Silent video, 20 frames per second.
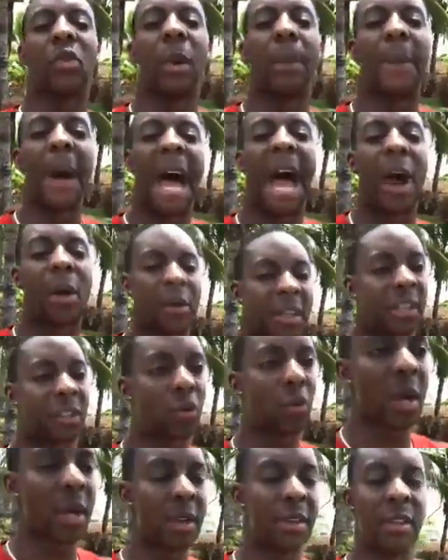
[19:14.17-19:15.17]
to a power
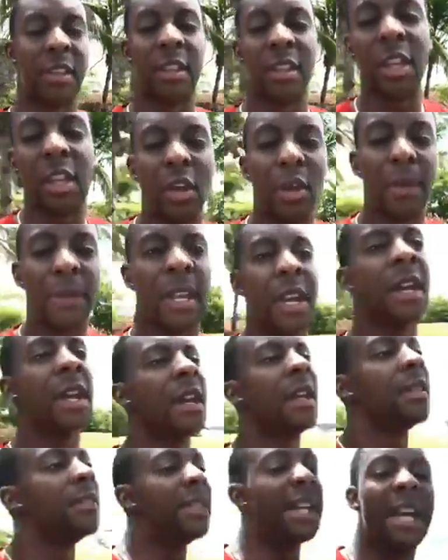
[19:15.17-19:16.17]
that's greater than you,
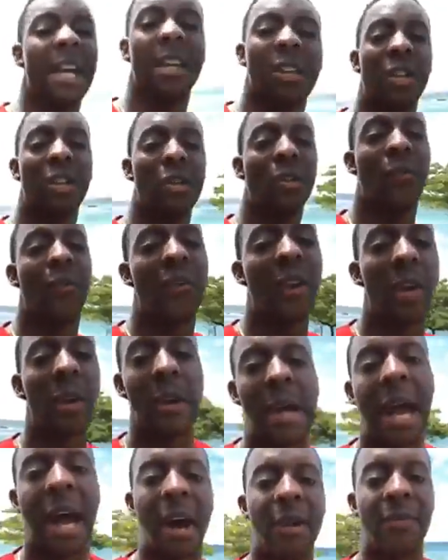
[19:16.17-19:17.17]
then you
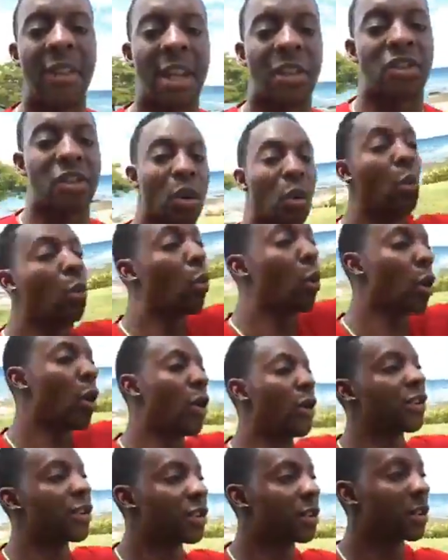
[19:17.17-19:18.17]
figure out that your
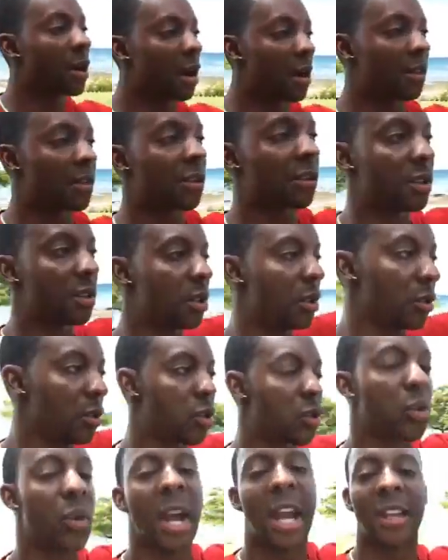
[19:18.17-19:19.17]
world starts to
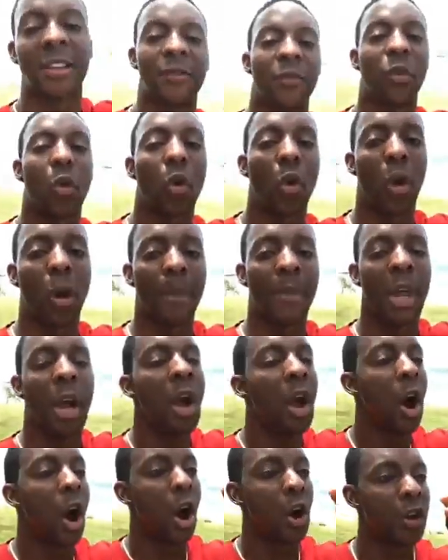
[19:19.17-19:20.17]
transform,
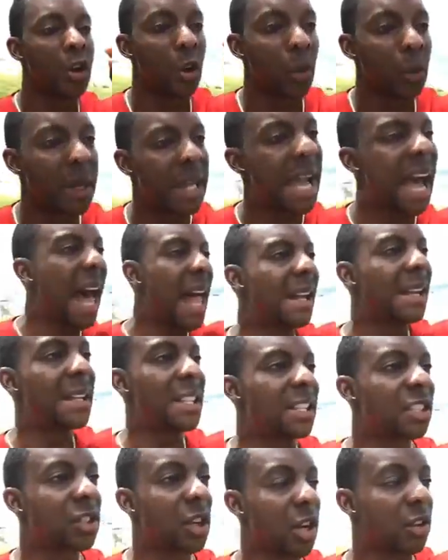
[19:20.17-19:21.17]
or your
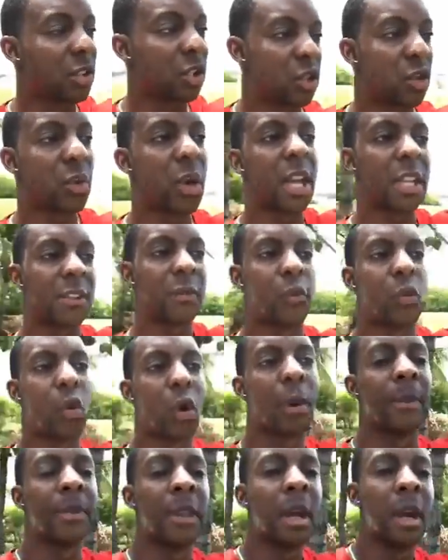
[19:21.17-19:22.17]
reality starts to
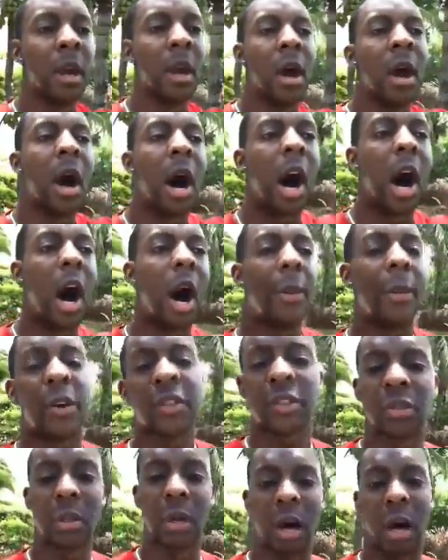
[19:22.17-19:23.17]
transform
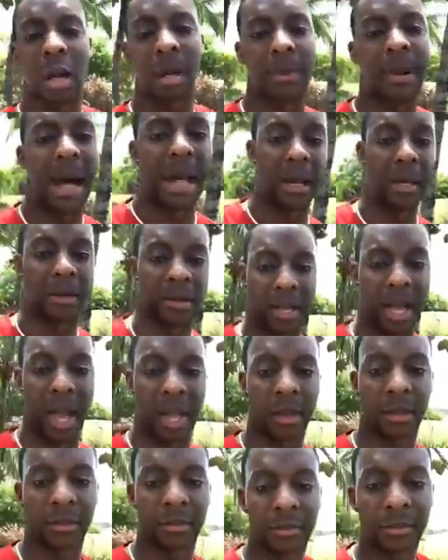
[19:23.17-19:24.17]
almost on autopilot,
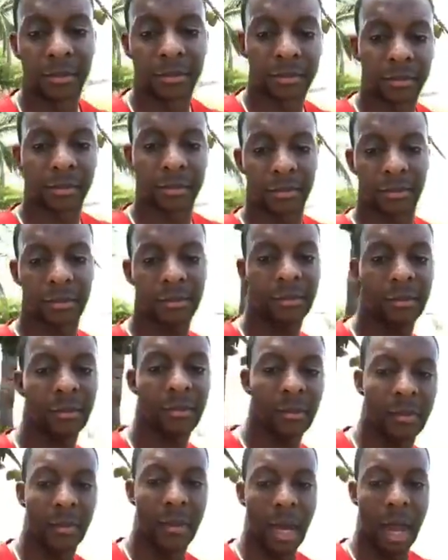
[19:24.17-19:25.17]
okay?
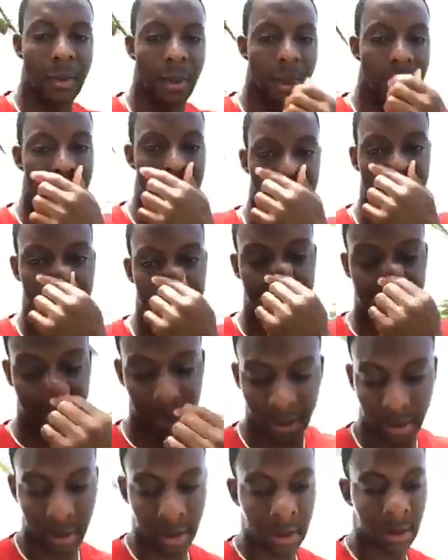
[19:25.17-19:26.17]
Am I making
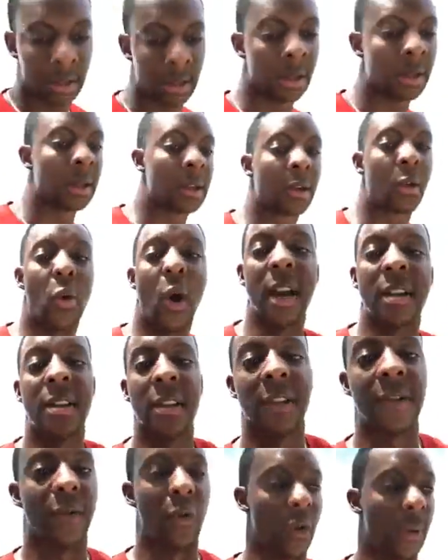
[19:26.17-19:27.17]
sense?
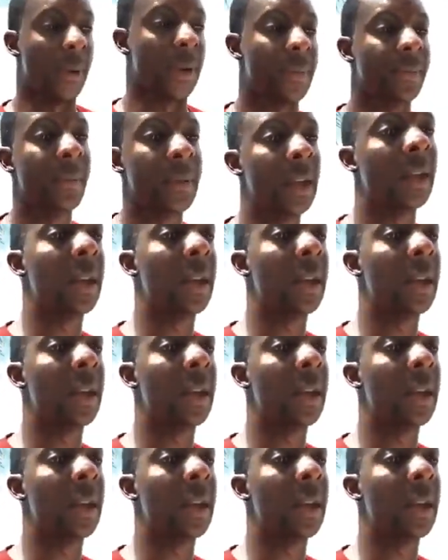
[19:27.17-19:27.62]
Questions for me?